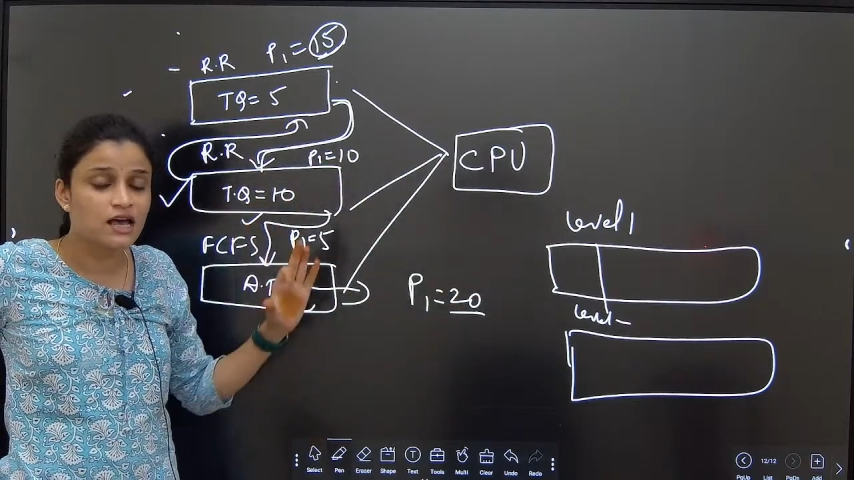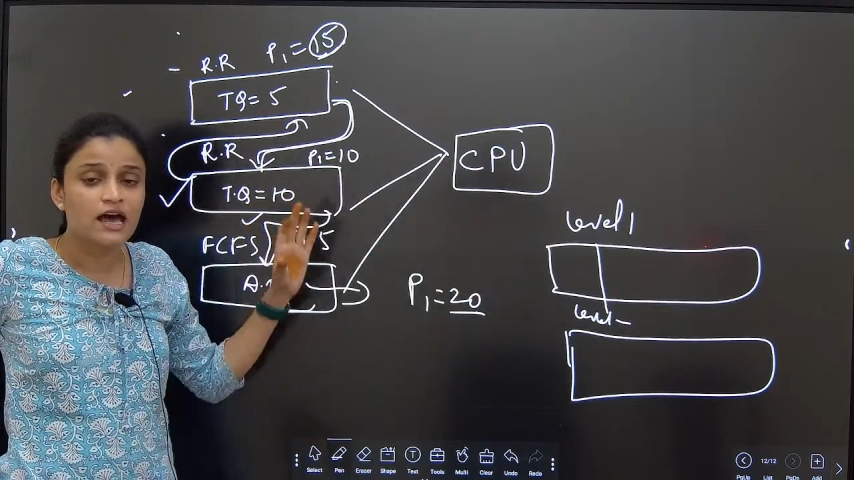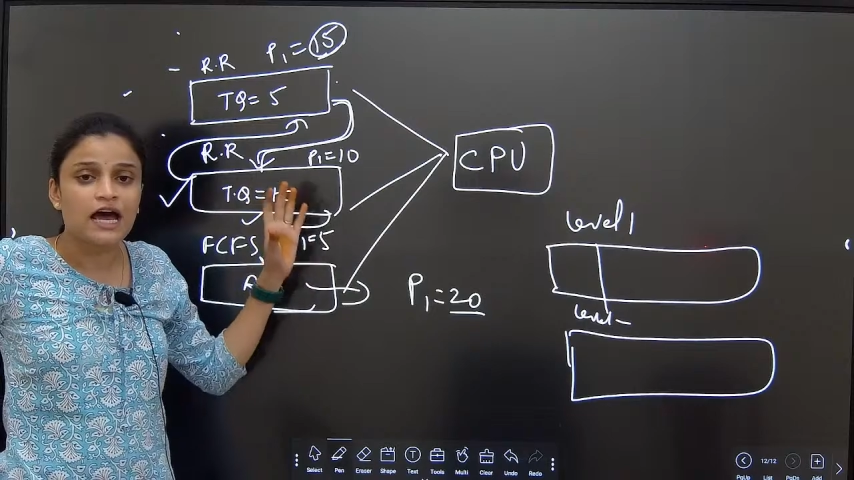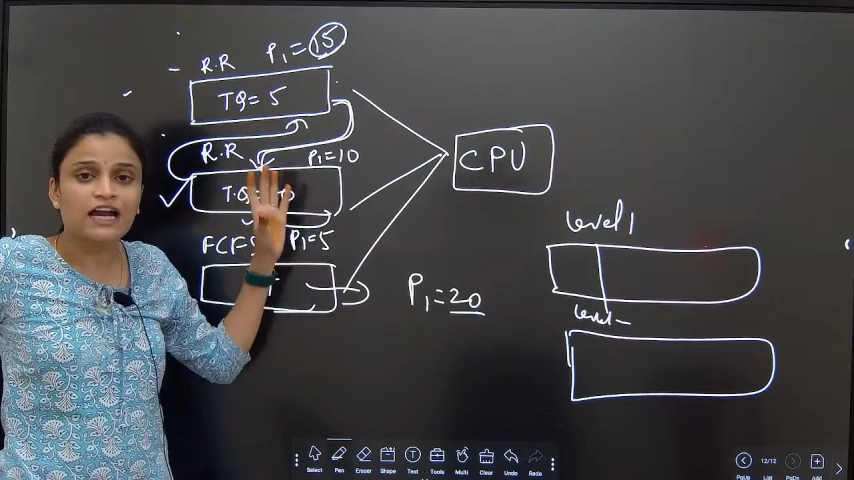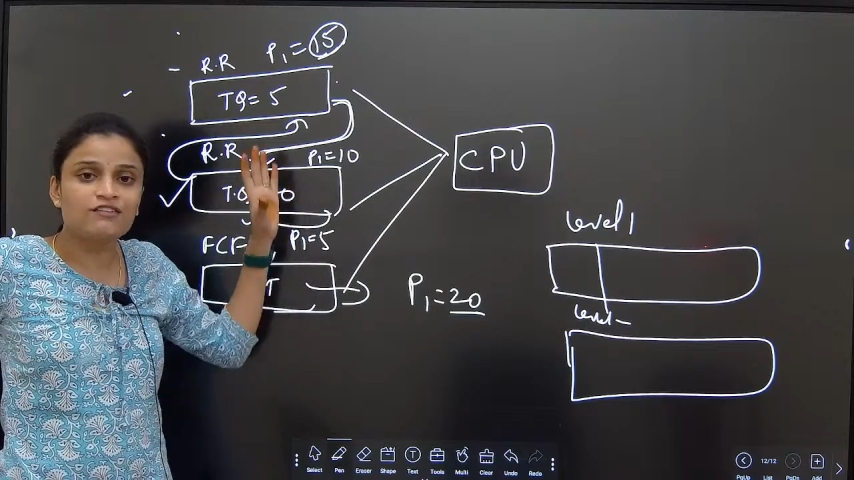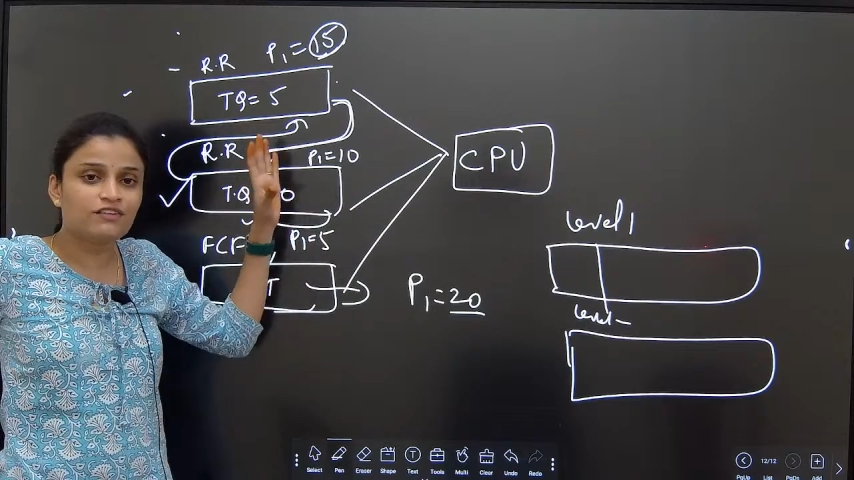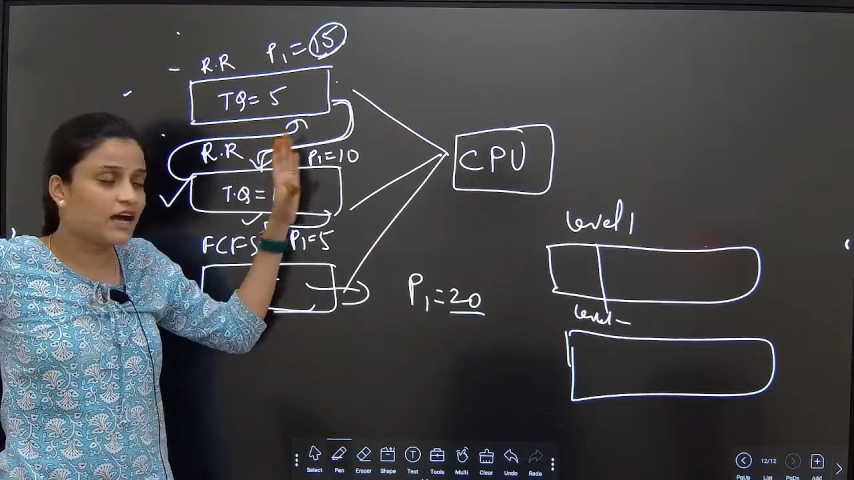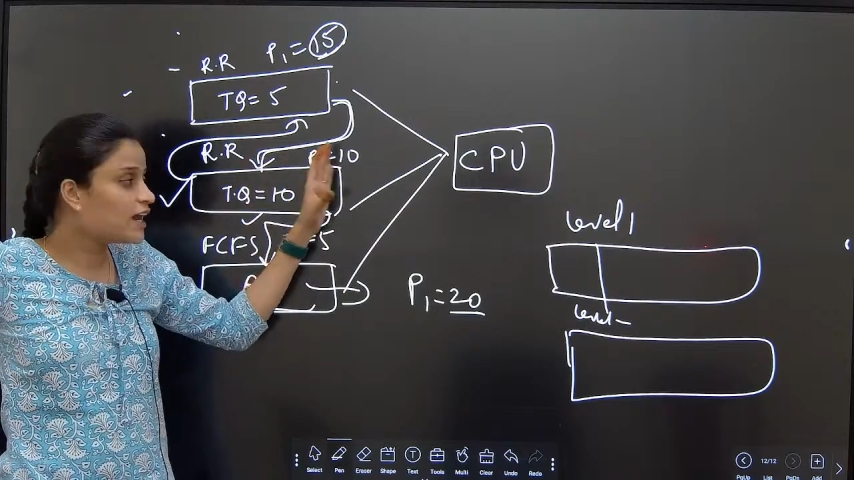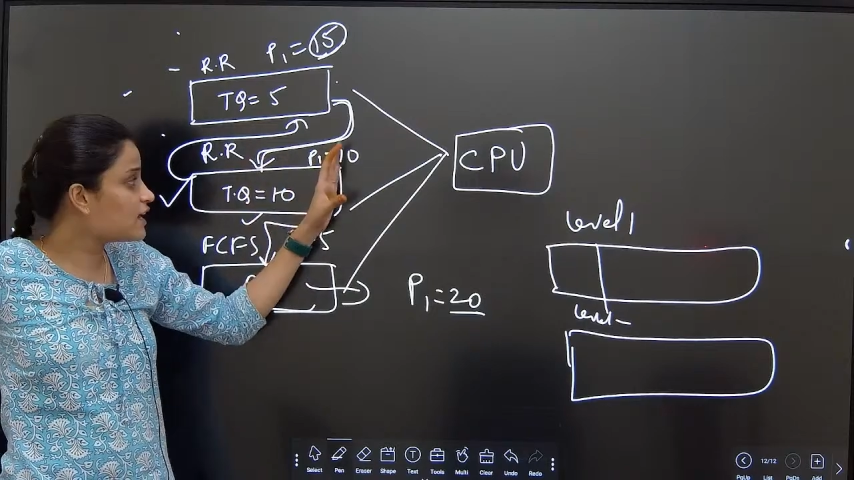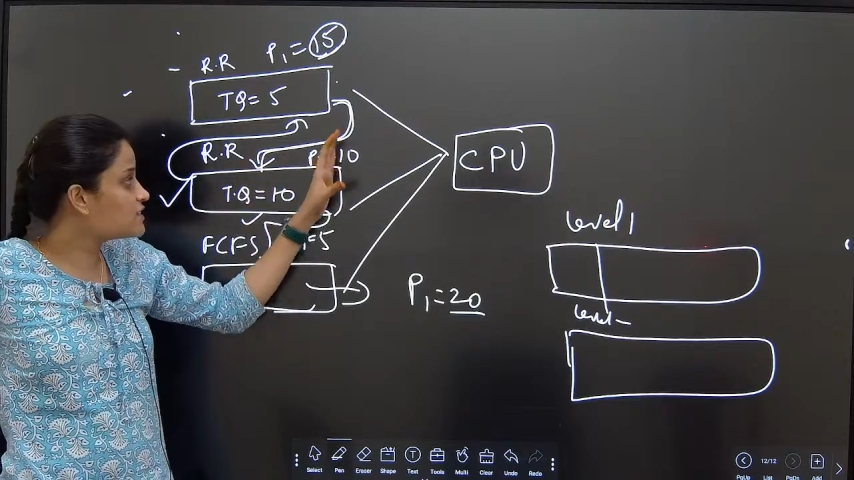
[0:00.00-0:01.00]
and we
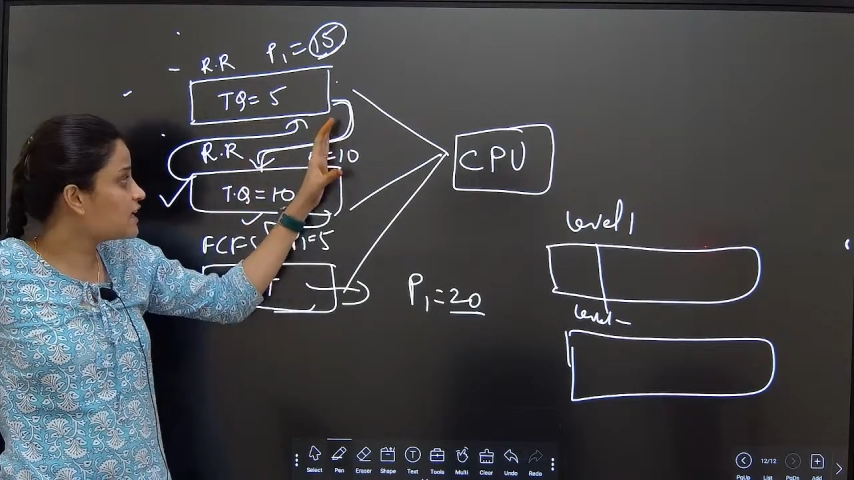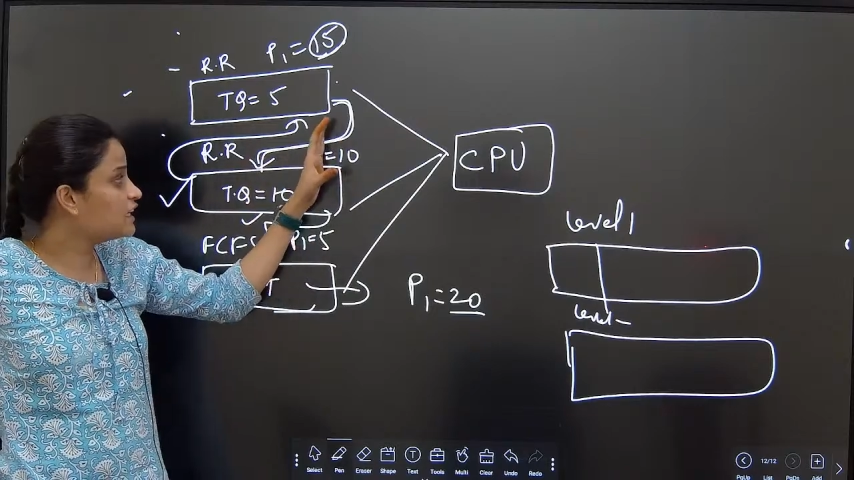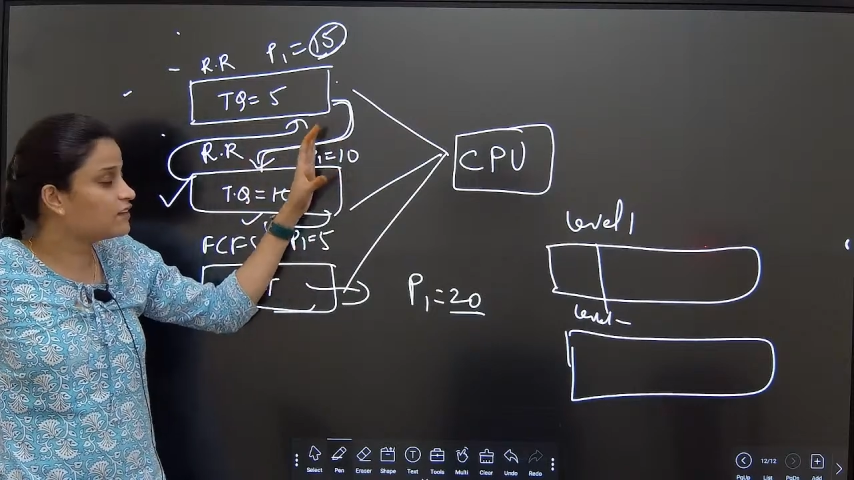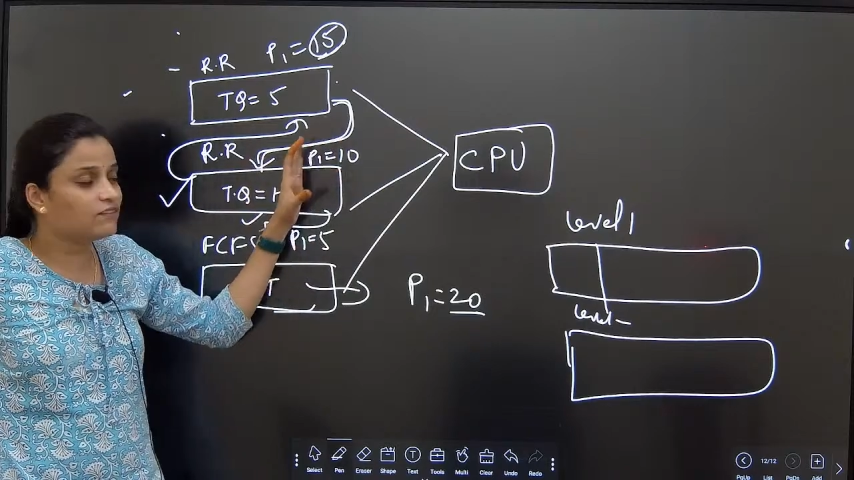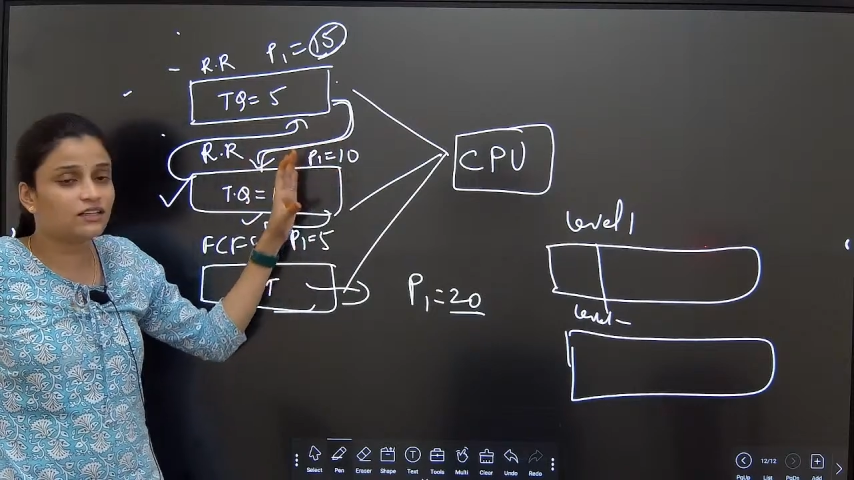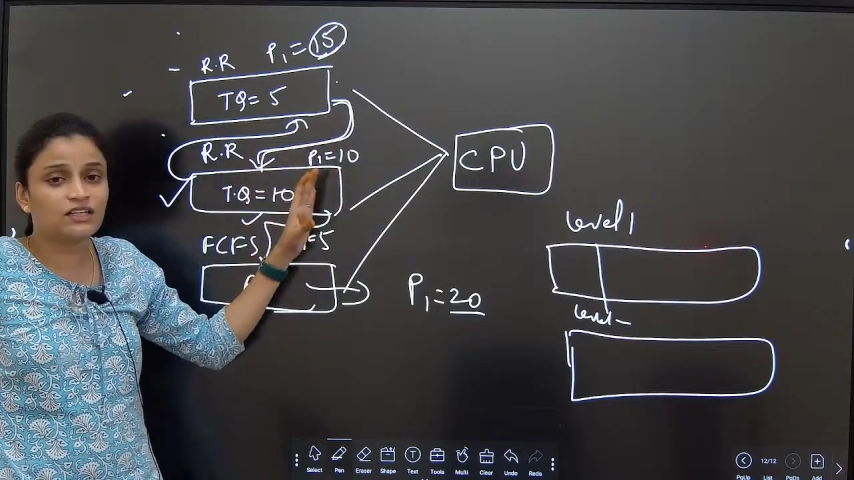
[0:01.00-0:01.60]
are assigning with the